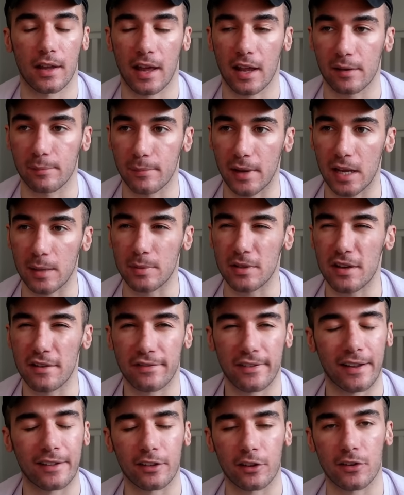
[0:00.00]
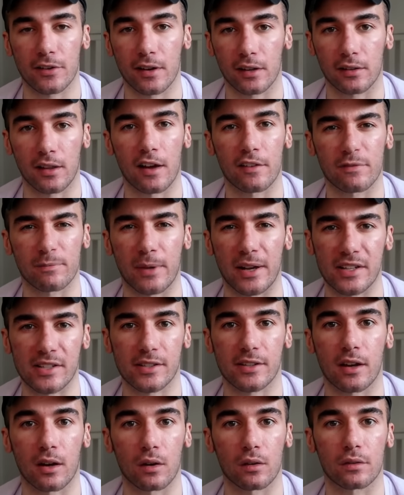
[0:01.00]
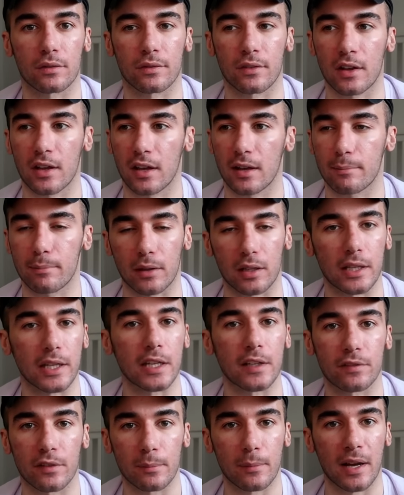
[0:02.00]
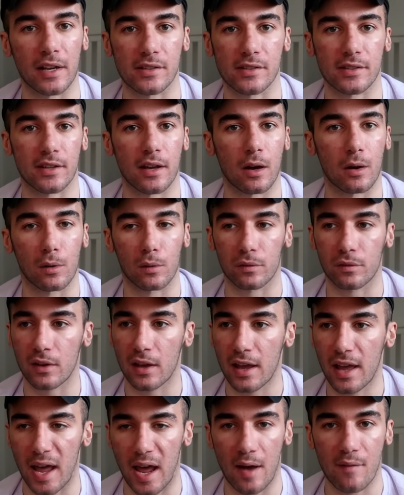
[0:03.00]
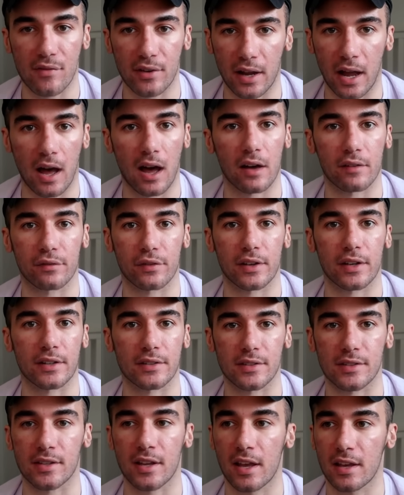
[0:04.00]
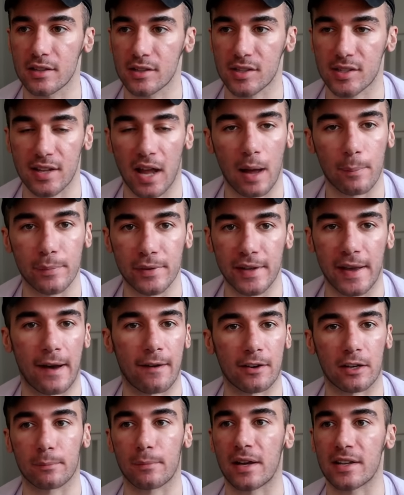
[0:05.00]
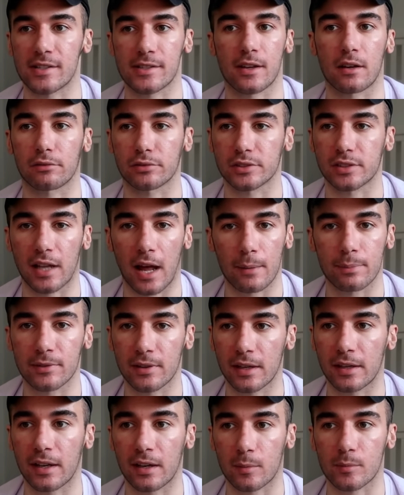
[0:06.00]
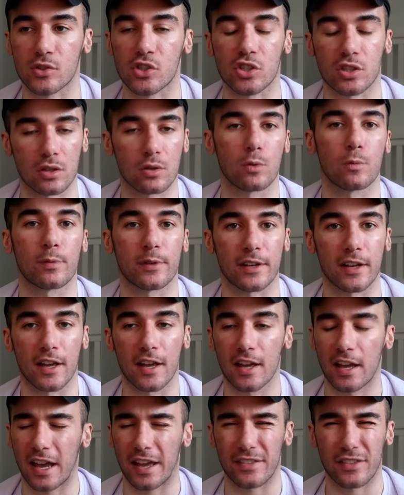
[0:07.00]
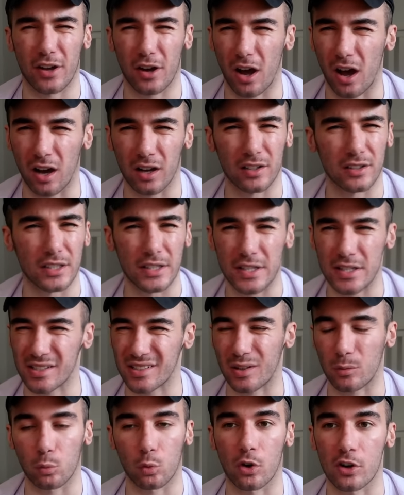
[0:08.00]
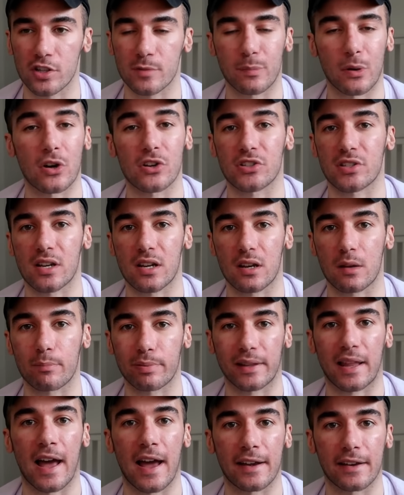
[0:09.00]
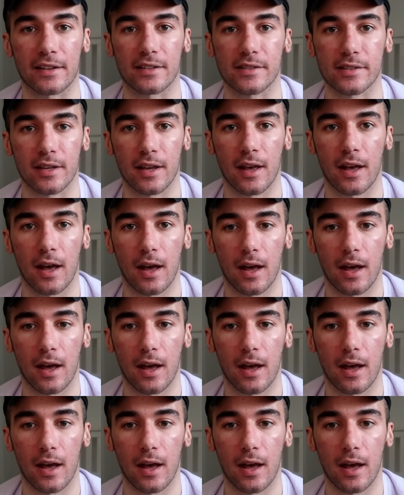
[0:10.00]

And maybe if I learn to love myself, believe in myself, have confidence, stop doubting myself, stop thinking I'm stupid and the ugliest and worst person on the planet.